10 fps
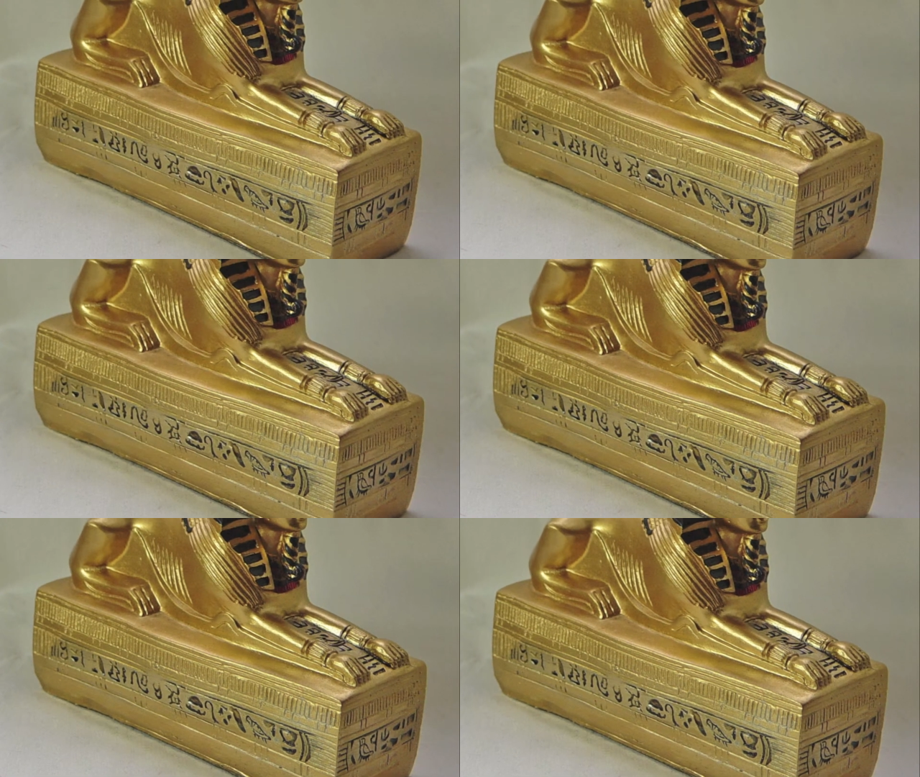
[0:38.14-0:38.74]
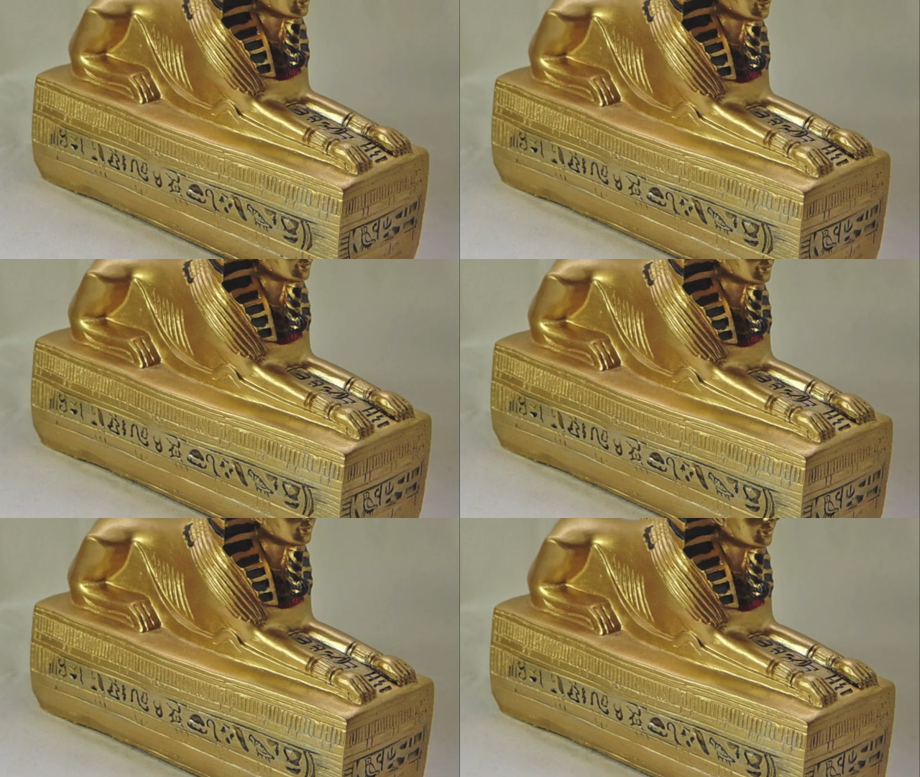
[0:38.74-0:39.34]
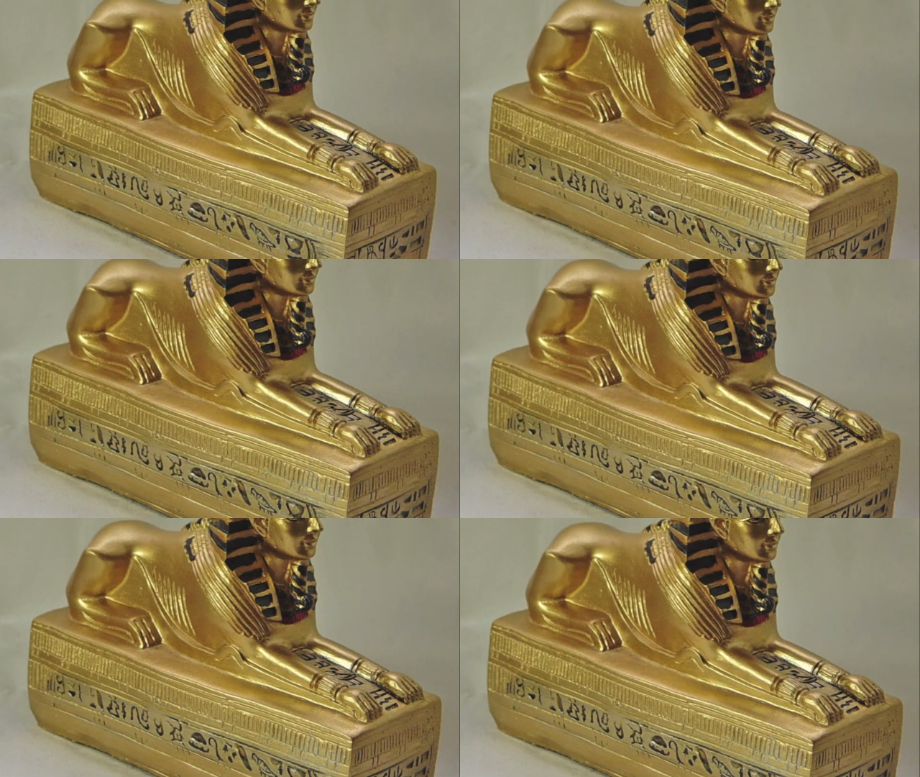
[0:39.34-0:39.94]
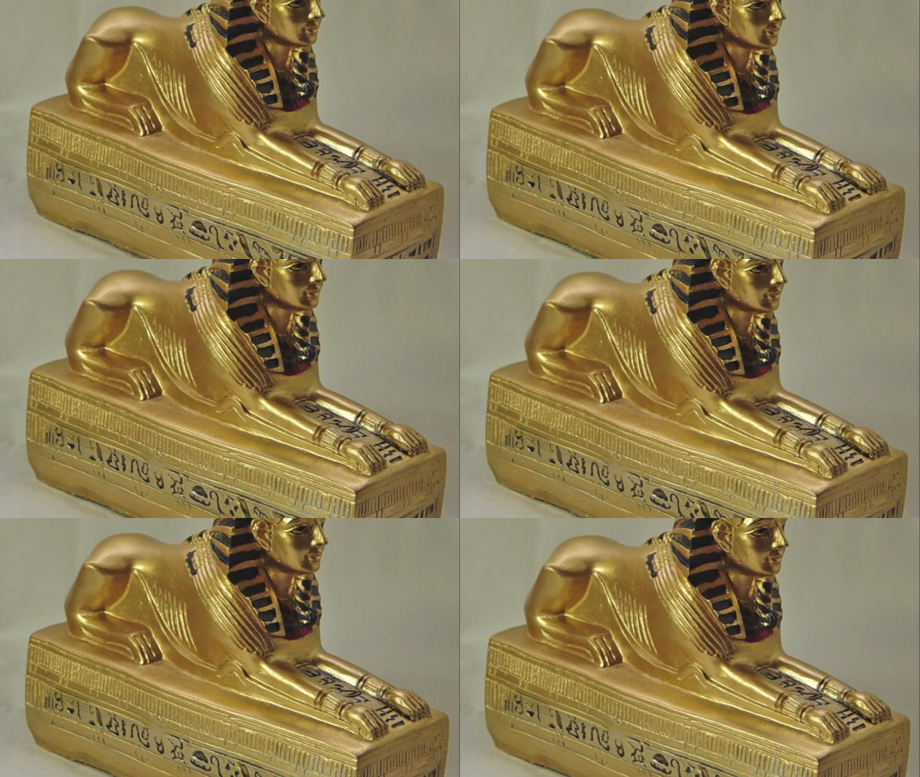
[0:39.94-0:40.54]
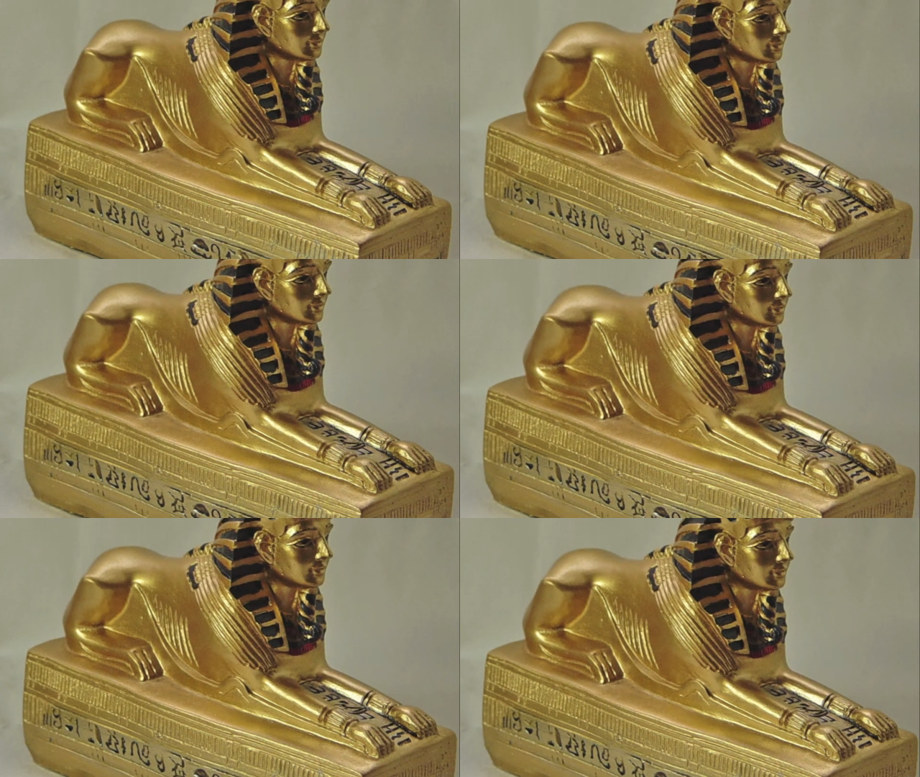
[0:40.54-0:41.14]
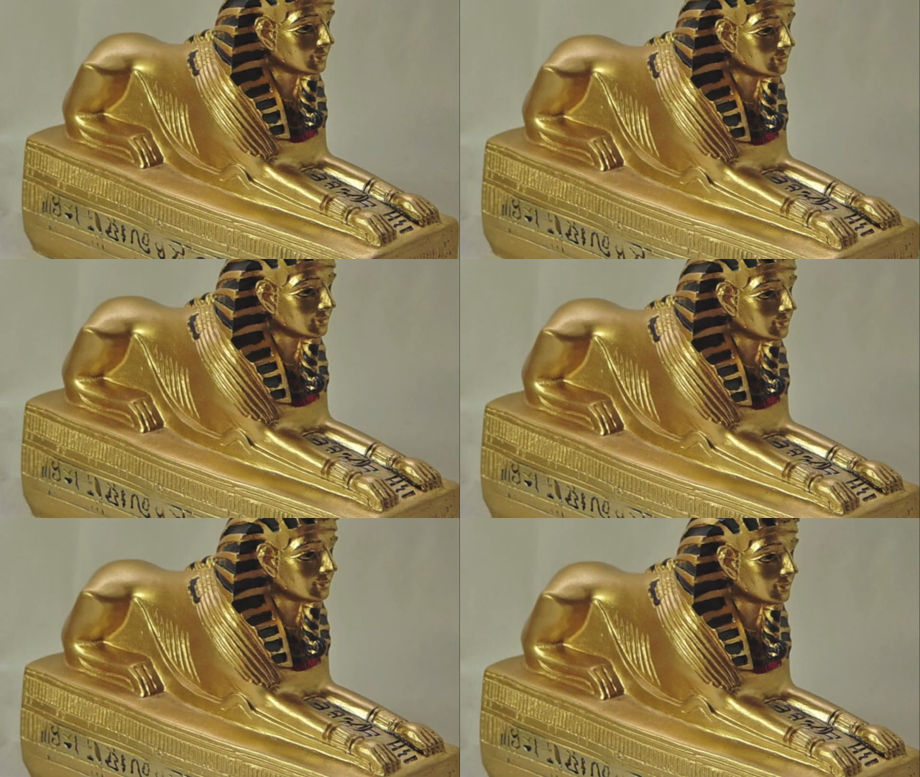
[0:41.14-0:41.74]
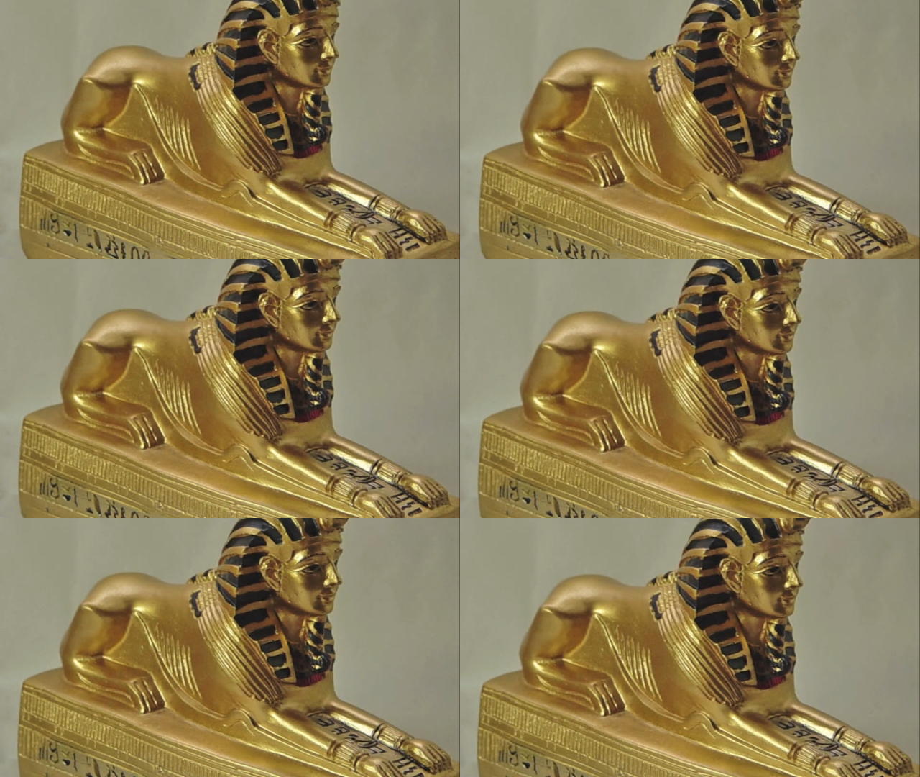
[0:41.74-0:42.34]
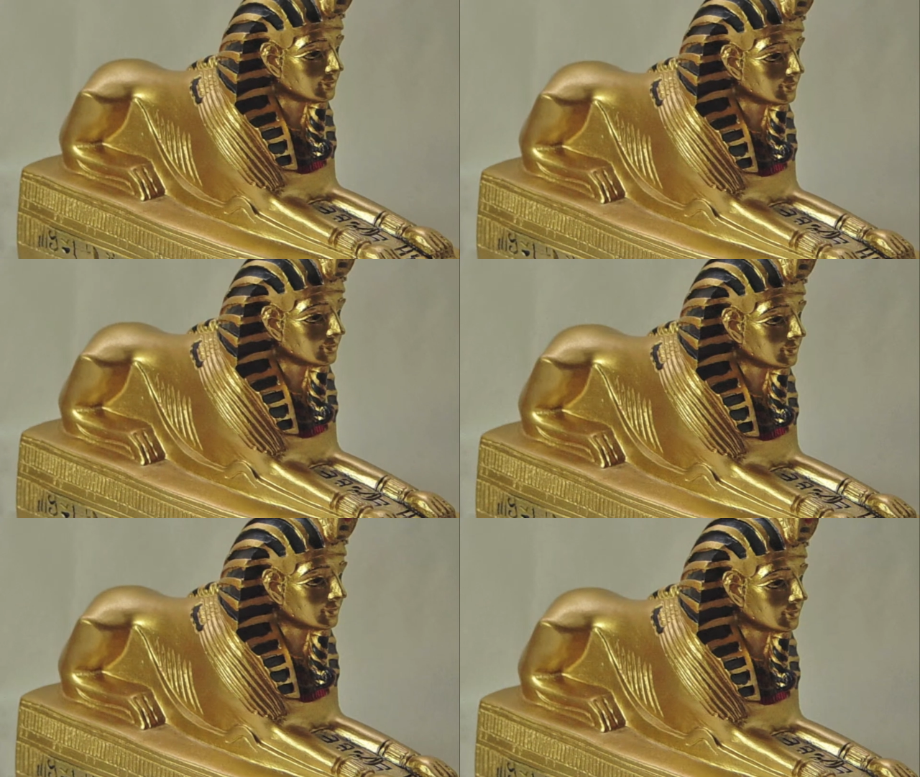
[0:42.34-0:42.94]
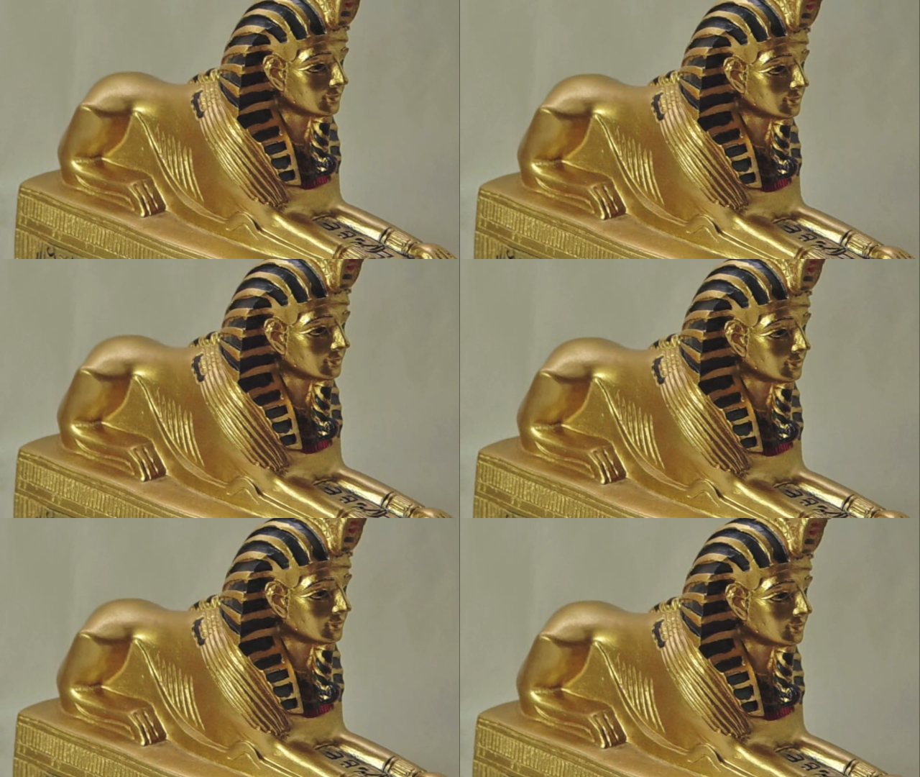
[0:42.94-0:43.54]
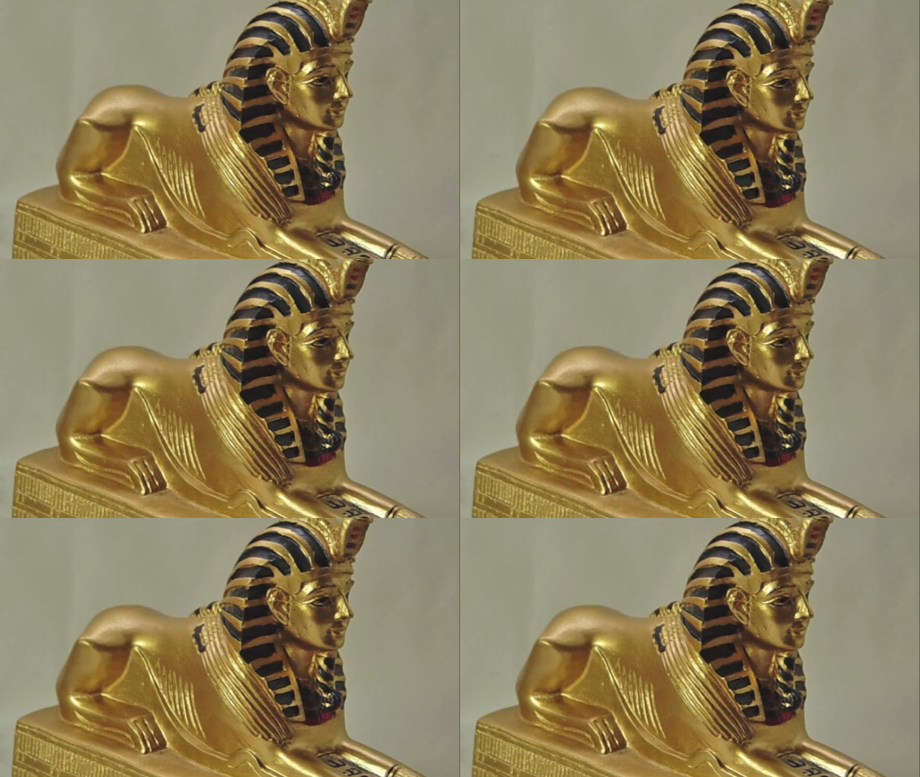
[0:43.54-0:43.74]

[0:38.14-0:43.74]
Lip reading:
[unreadable: no face in view]